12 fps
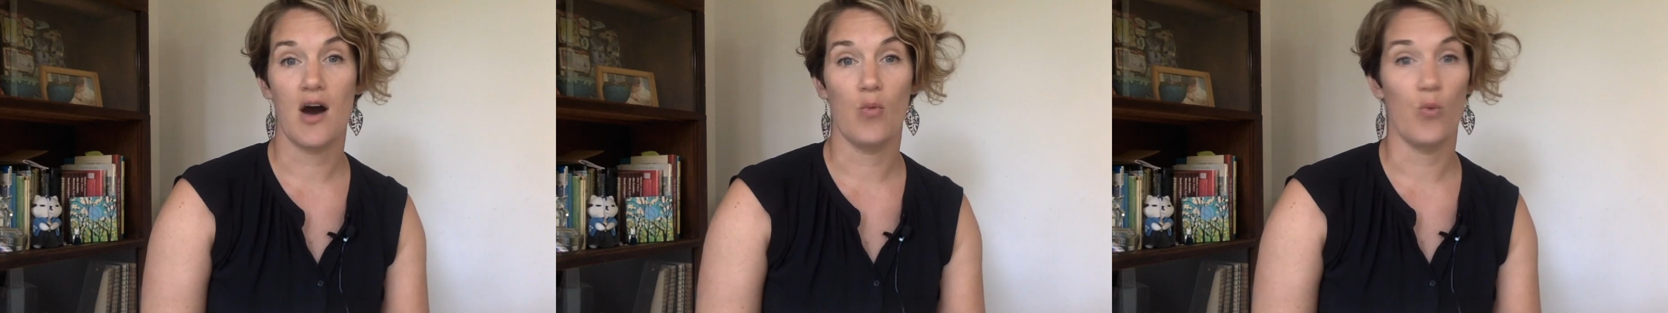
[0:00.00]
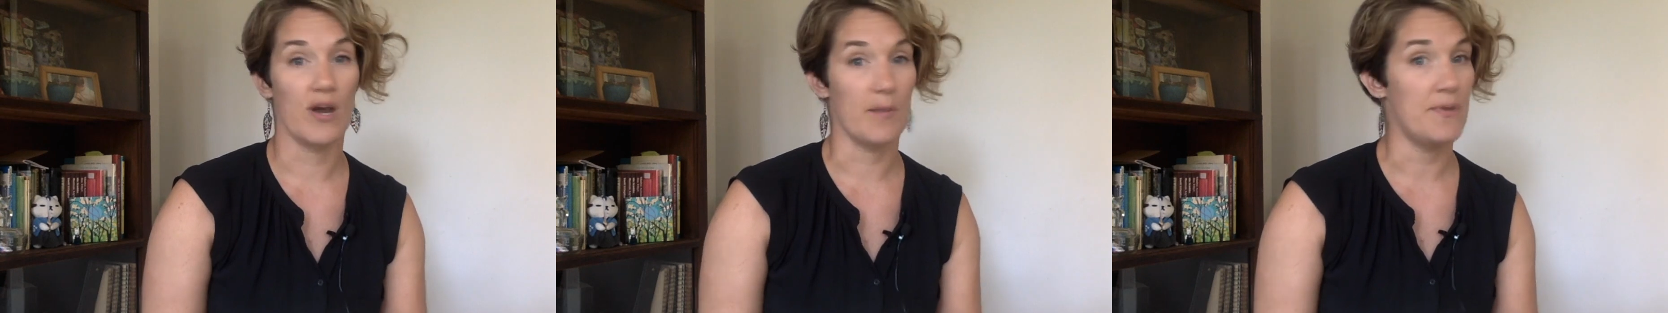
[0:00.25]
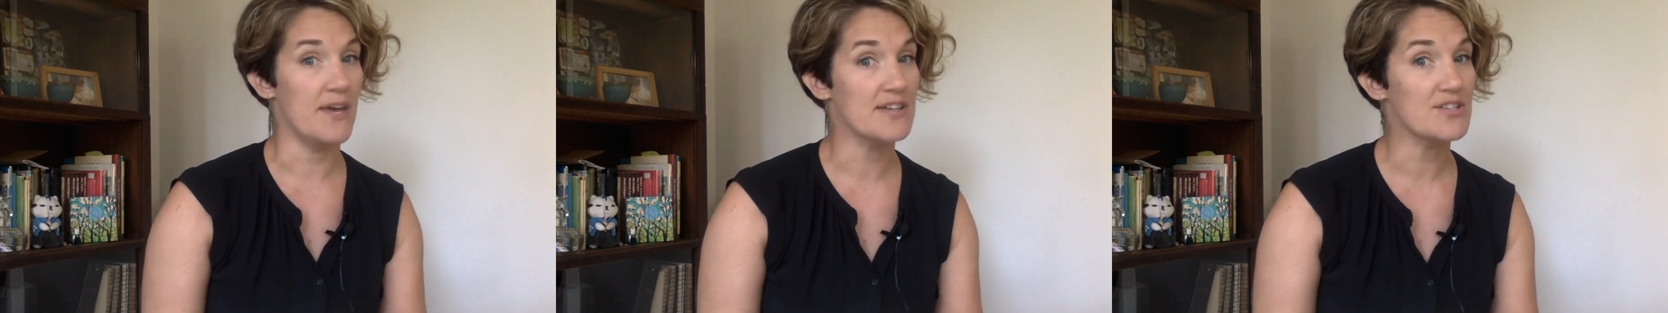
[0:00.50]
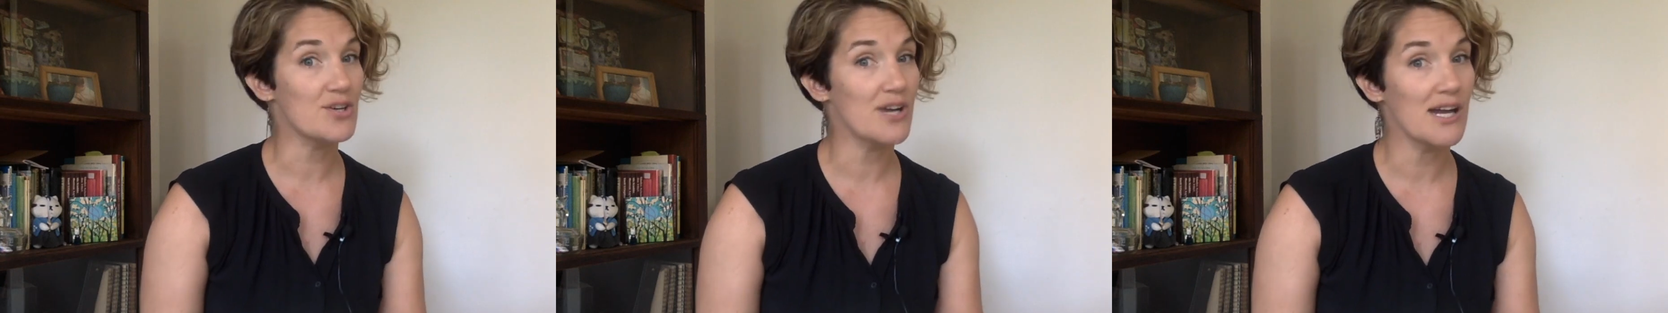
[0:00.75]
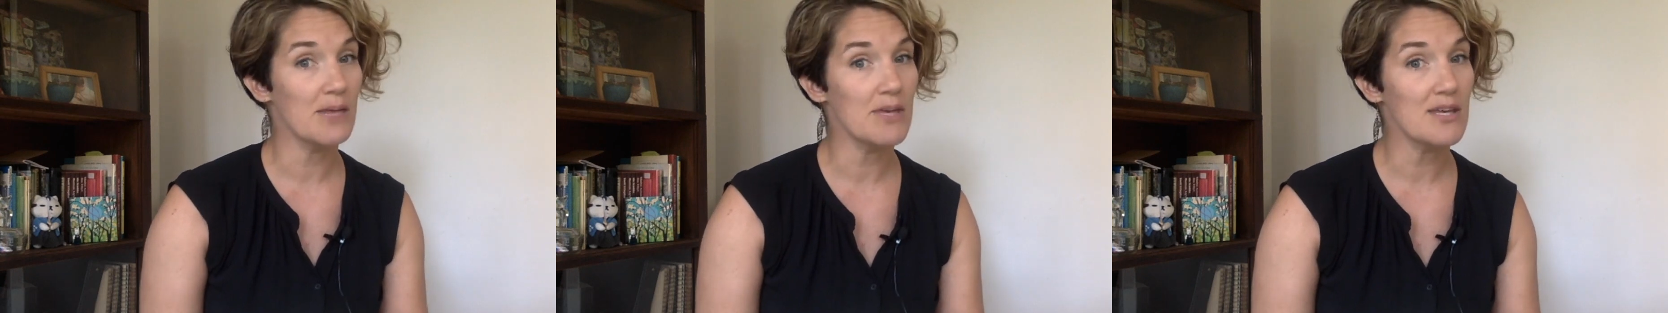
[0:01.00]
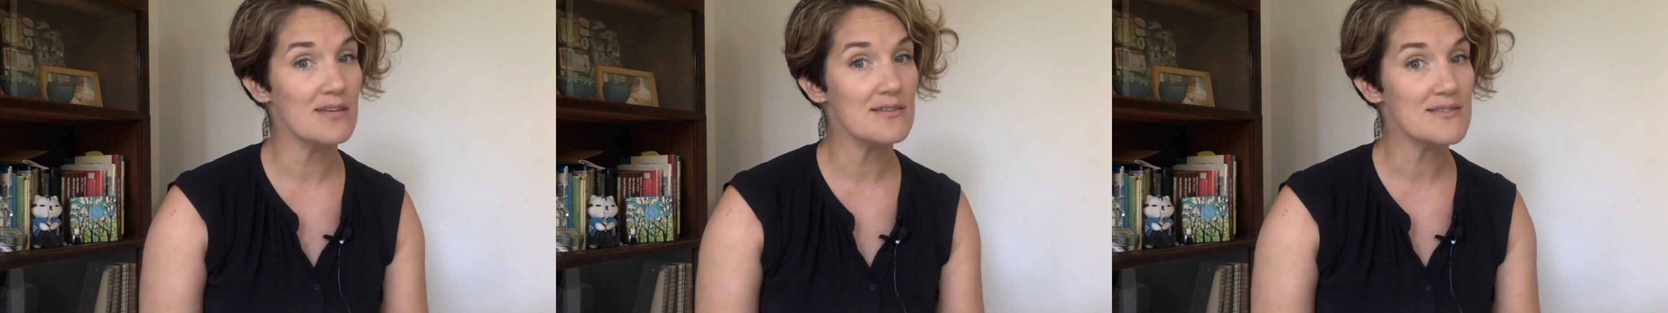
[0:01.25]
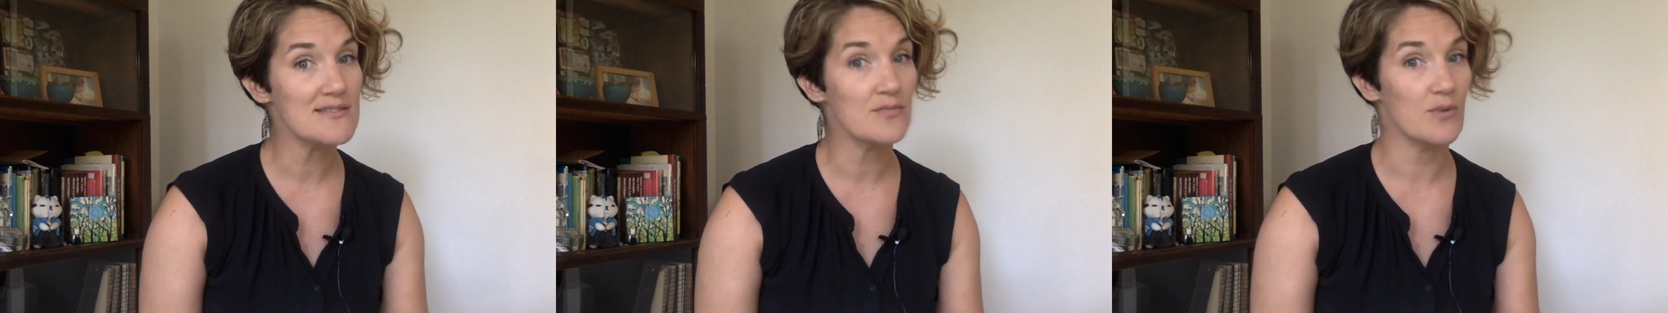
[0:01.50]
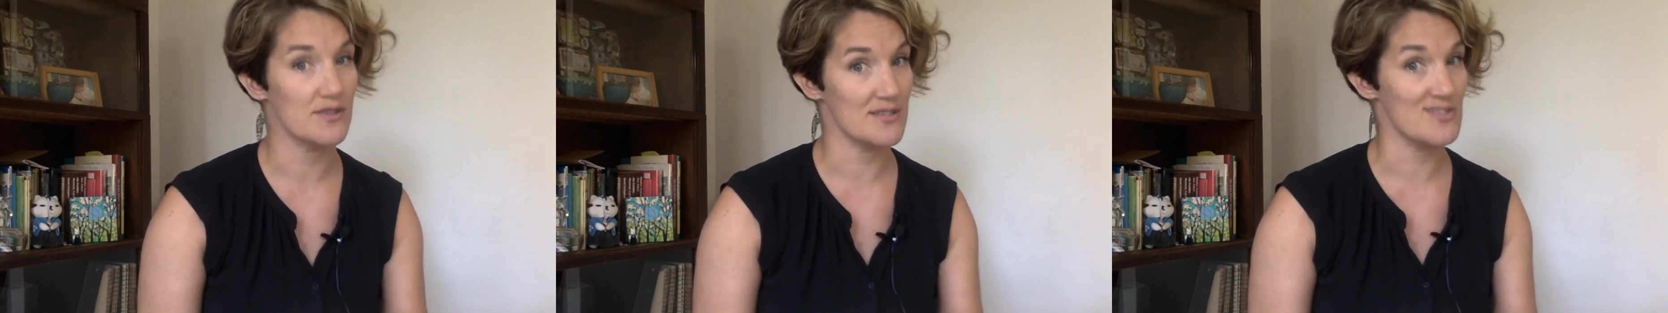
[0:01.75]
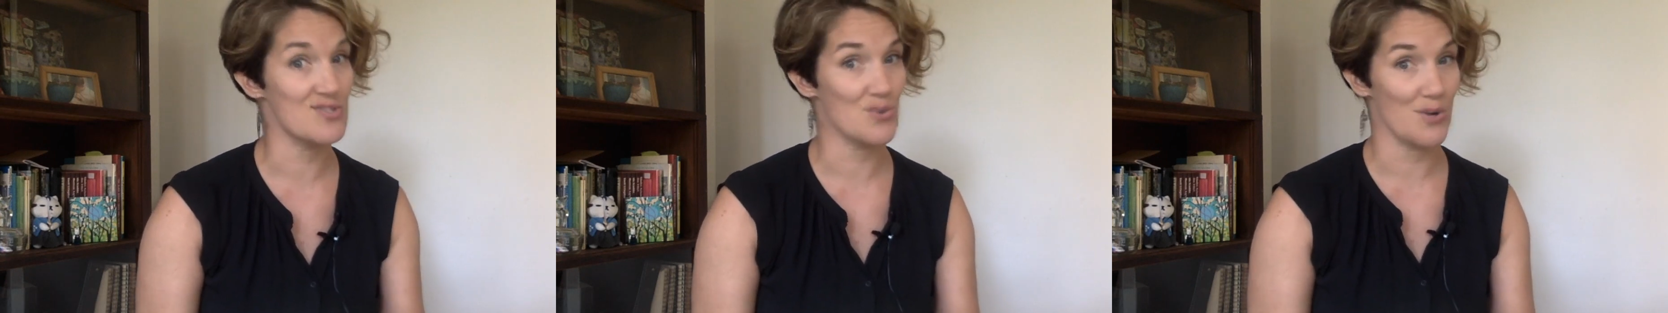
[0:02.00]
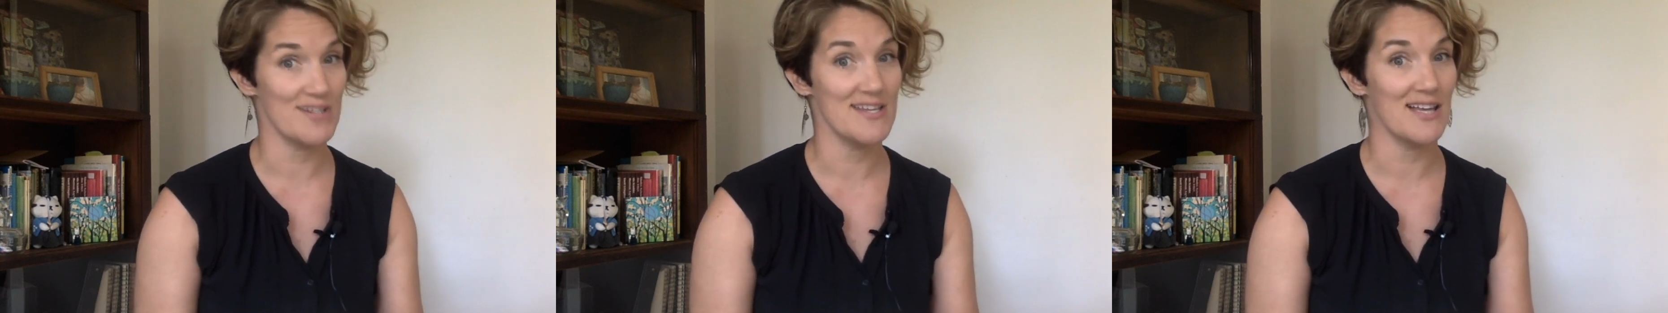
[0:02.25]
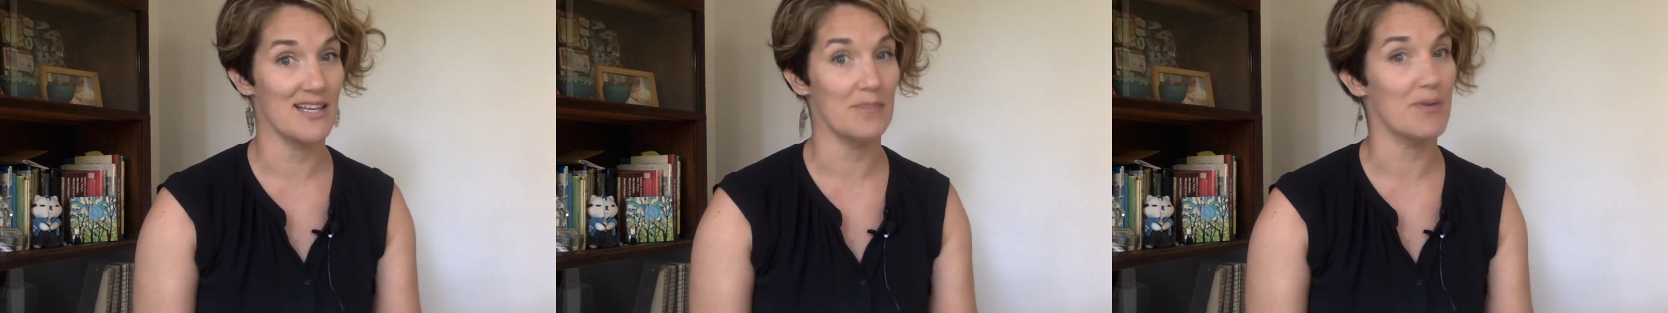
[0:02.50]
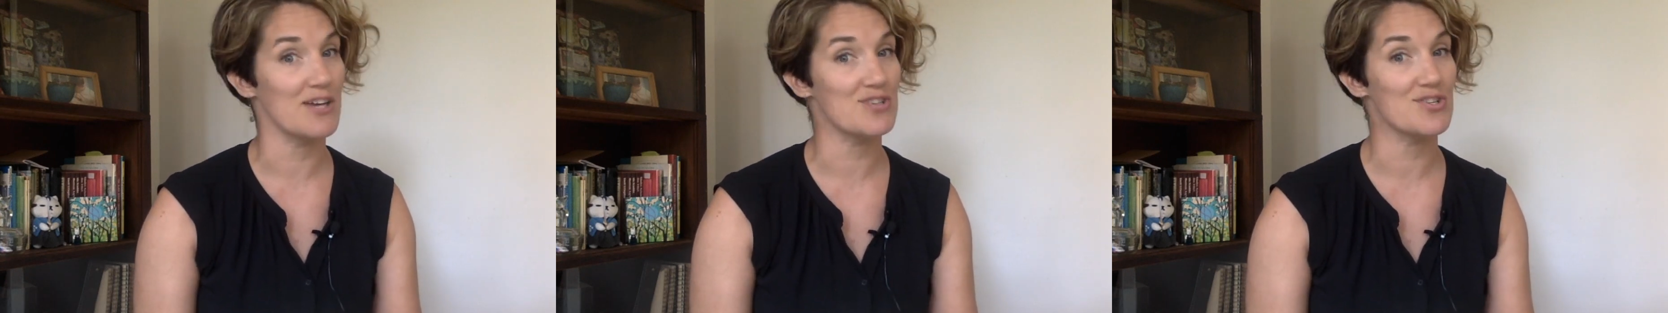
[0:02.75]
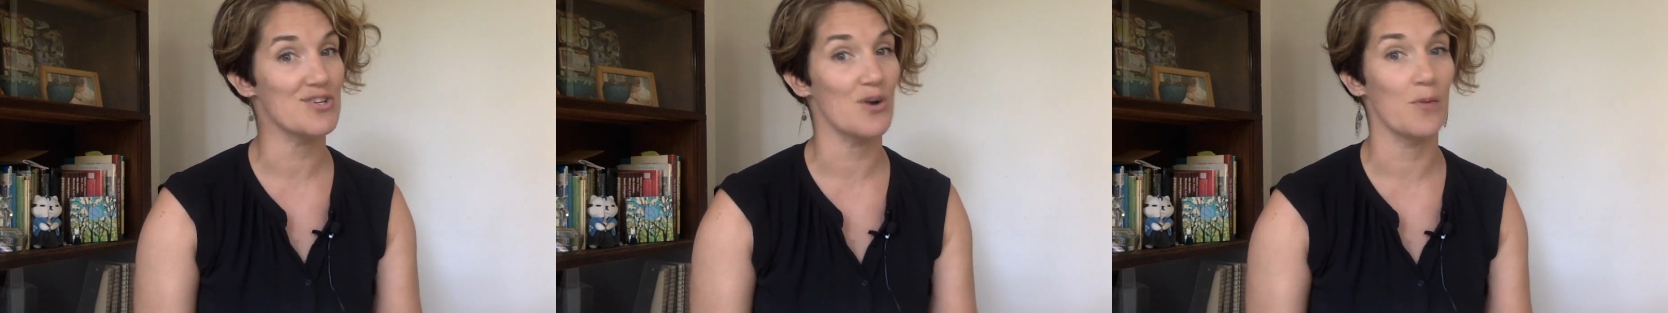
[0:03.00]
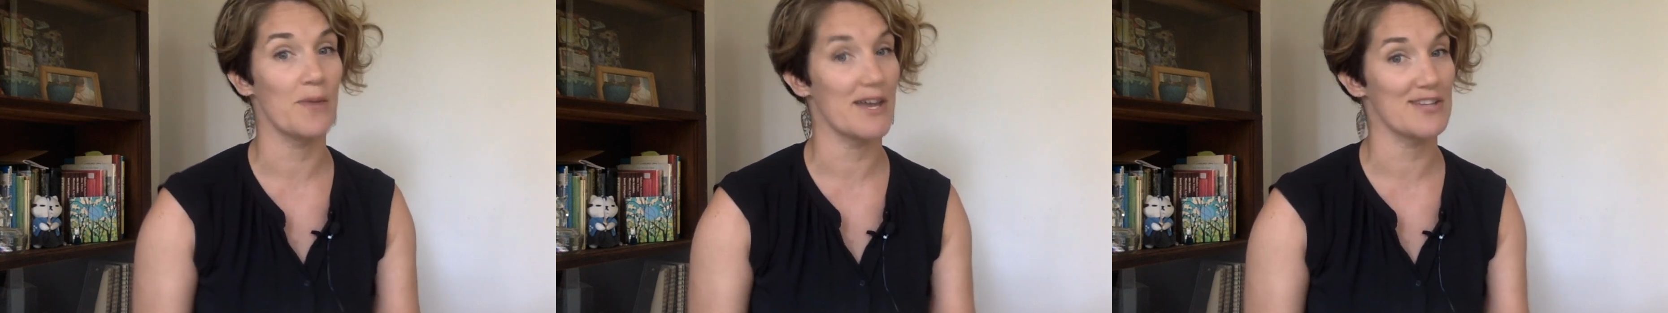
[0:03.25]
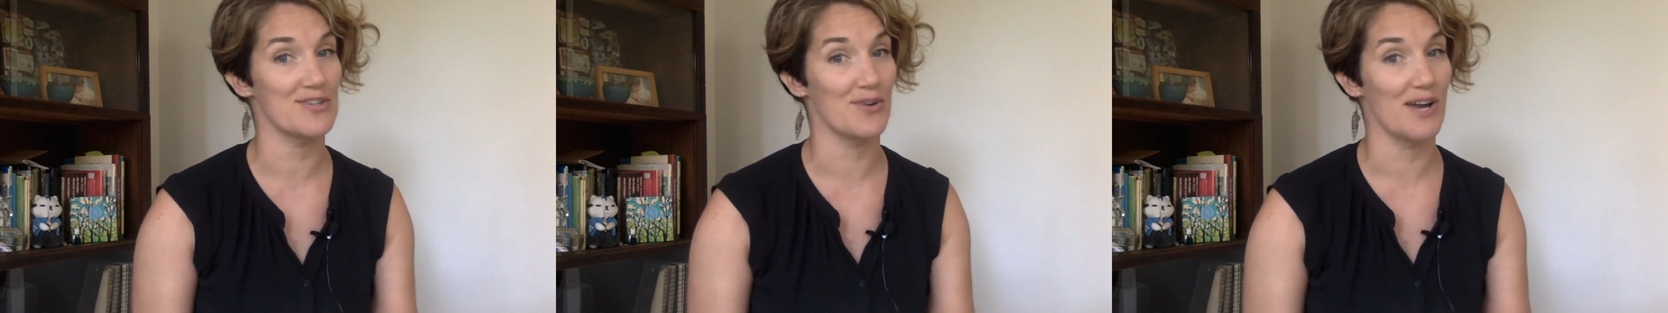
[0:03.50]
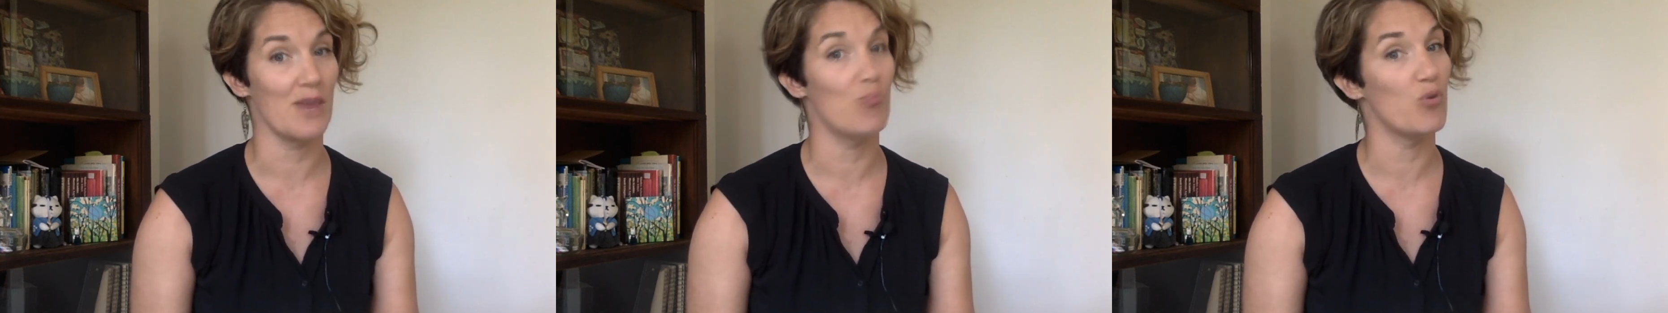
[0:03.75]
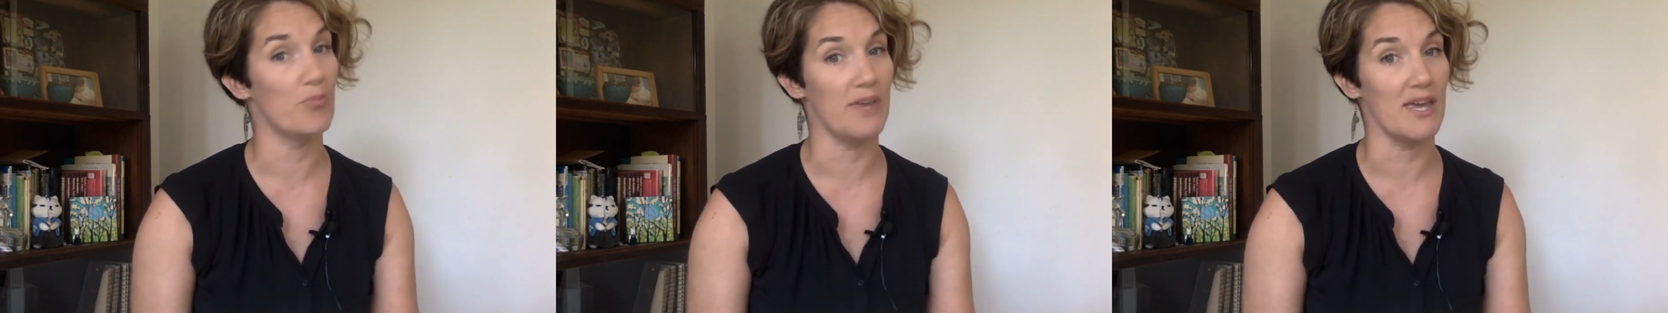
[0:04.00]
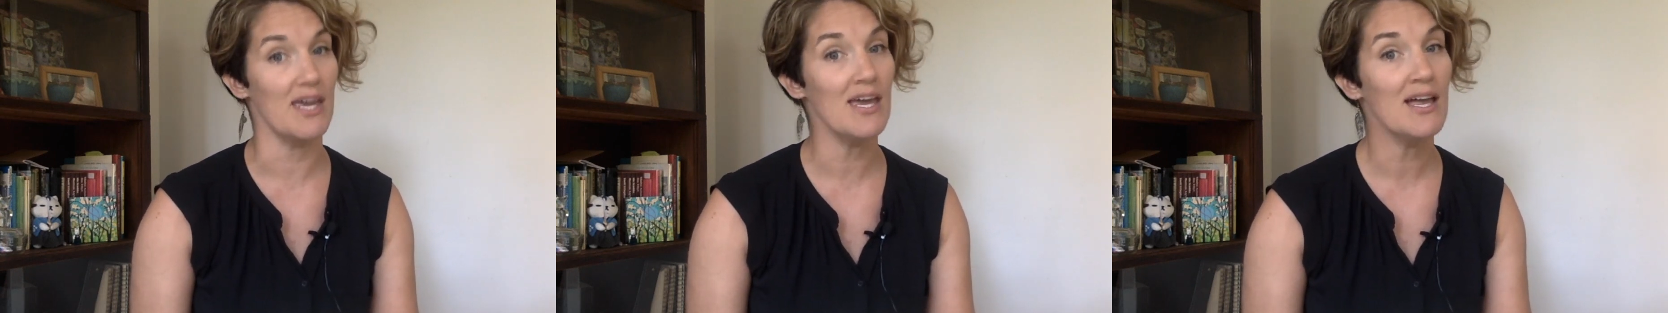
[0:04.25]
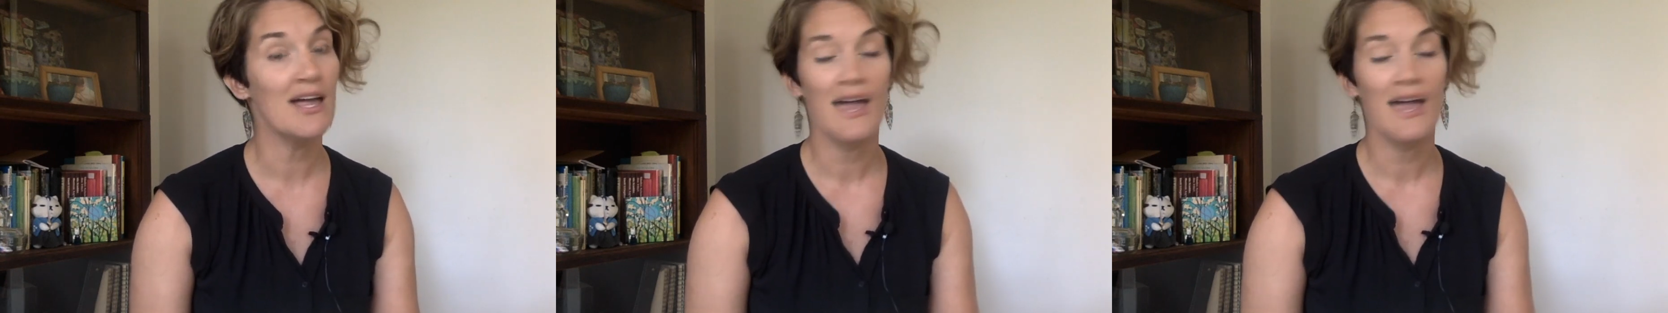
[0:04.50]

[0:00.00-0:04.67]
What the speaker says: what a pictogram is, what the storytelling picture or pictogram will be,